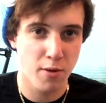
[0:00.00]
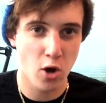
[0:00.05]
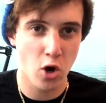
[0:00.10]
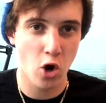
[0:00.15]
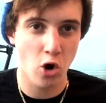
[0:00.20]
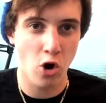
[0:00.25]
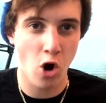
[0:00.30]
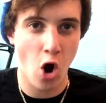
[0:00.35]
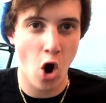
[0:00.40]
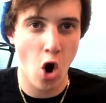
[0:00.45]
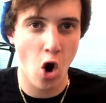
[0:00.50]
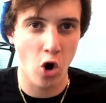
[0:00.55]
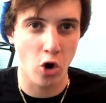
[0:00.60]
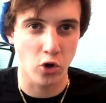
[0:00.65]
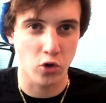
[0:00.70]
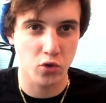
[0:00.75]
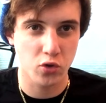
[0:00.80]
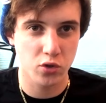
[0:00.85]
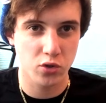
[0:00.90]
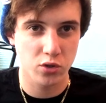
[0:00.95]
but our
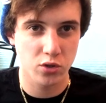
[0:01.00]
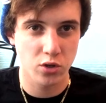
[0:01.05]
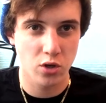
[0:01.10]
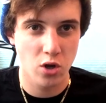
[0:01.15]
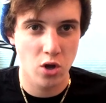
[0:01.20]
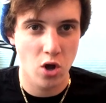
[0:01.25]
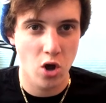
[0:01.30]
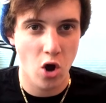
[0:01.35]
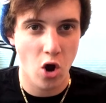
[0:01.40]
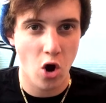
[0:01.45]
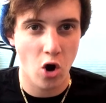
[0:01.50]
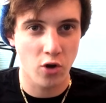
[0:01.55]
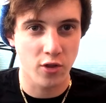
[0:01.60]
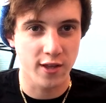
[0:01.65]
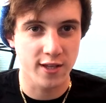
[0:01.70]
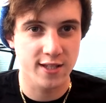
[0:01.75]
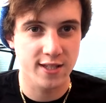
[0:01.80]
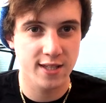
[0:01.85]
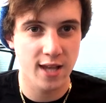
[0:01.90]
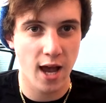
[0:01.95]
hearts are
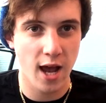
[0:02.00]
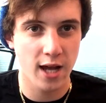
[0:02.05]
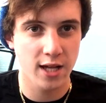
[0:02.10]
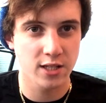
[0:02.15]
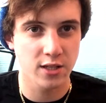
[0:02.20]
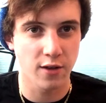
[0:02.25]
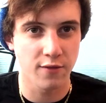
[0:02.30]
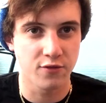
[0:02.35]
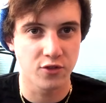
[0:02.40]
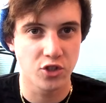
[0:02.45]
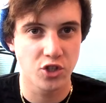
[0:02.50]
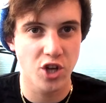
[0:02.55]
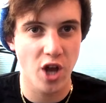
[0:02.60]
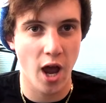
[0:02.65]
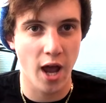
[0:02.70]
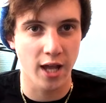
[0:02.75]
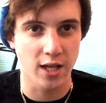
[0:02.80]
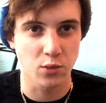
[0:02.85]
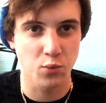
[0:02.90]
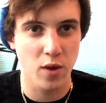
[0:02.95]
the size of
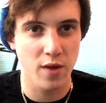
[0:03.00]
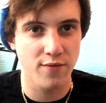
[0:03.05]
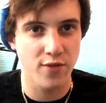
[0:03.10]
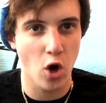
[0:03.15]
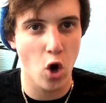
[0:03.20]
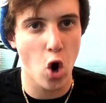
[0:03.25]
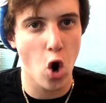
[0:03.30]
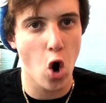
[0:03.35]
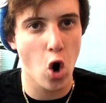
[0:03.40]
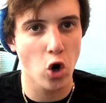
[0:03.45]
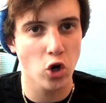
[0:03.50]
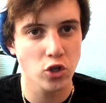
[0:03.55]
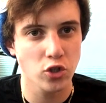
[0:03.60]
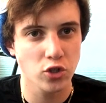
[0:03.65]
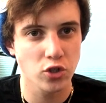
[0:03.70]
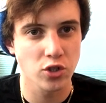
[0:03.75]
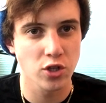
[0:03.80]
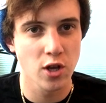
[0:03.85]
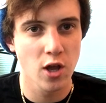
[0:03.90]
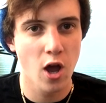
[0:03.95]
giants. We have the
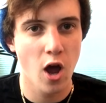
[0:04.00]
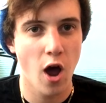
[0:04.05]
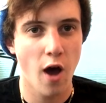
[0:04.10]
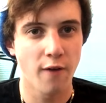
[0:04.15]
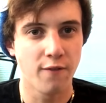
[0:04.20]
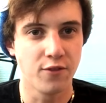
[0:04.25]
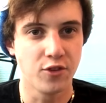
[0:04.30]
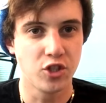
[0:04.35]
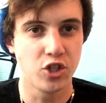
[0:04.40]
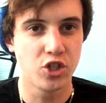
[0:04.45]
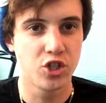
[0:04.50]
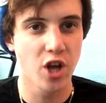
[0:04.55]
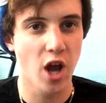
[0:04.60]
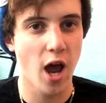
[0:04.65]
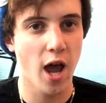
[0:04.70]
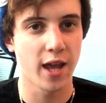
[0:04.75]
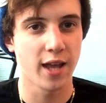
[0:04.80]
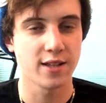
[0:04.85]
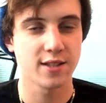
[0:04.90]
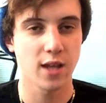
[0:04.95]
hearts of
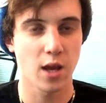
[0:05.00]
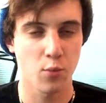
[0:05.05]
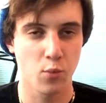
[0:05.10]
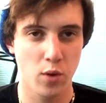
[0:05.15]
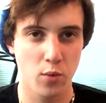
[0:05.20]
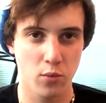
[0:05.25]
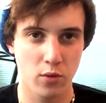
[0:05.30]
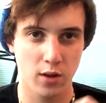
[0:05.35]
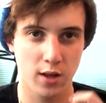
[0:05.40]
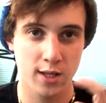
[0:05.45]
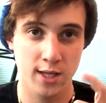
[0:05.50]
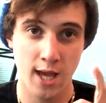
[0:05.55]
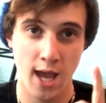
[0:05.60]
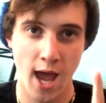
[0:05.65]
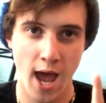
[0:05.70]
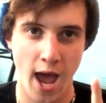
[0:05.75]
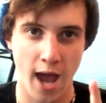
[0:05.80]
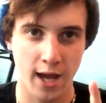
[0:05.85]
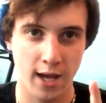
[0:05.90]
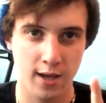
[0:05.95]
giants, and we will
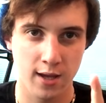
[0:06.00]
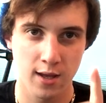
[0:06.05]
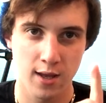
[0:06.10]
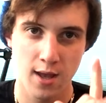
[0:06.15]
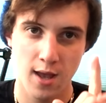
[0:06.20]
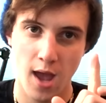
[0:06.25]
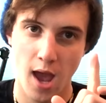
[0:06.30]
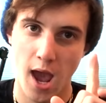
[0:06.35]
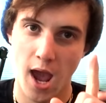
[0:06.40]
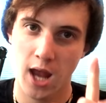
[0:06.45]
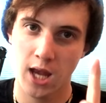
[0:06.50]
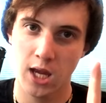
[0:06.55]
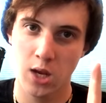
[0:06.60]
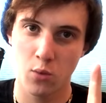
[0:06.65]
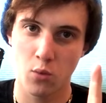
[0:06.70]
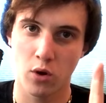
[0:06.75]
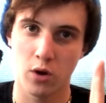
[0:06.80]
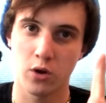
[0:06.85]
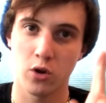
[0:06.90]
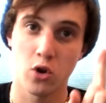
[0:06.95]
attack
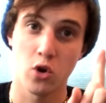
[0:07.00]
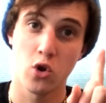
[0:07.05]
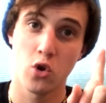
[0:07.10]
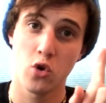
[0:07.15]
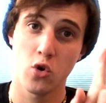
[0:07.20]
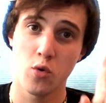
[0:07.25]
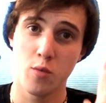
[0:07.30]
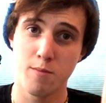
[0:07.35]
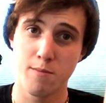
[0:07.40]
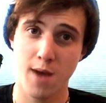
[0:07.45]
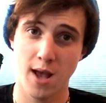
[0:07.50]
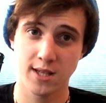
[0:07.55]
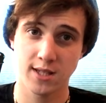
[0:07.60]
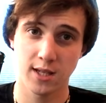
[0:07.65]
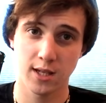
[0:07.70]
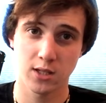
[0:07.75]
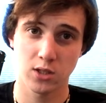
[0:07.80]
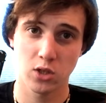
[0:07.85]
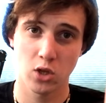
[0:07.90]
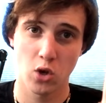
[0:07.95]
anyone who
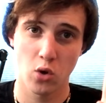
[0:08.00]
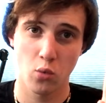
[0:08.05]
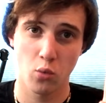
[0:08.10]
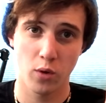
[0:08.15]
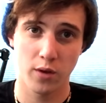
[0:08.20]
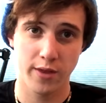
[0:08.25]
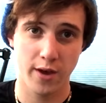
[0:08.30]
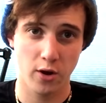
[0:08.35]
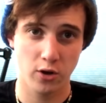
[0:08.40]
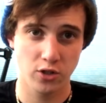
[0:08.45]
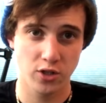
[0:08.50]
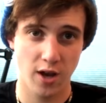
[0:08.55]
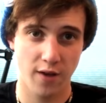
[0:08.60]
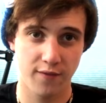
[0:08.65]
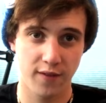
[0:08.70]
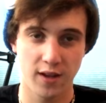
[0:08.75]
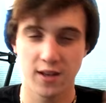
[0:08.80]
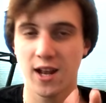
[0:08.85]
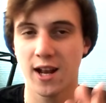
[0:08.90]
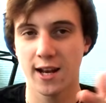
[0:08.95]
messes with our
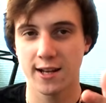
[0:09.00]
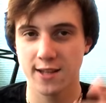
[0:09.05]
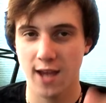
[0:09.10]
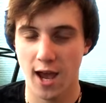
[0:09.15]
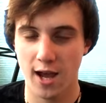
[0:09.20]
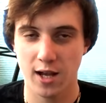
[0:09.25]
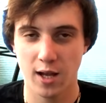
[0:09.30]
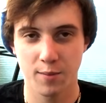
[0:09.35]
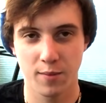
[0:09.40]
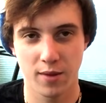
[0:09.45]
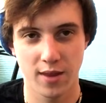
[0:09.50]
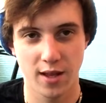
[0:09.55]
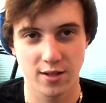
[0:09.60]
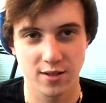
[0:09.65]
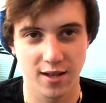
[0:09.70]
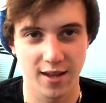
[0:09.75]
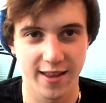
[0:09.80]
Jeffy. Not attack. I mean, that's